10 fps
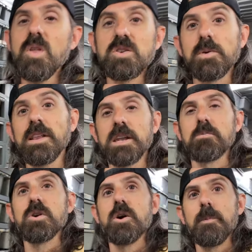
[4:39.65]
So I let
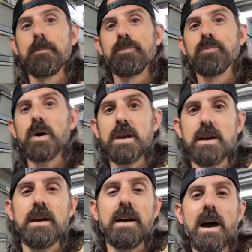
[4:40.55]
him go. But
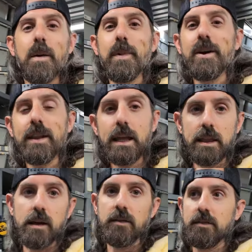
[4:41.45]
a male like
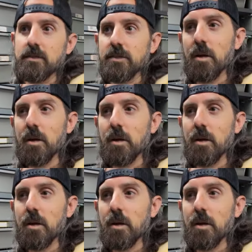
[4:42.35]
this,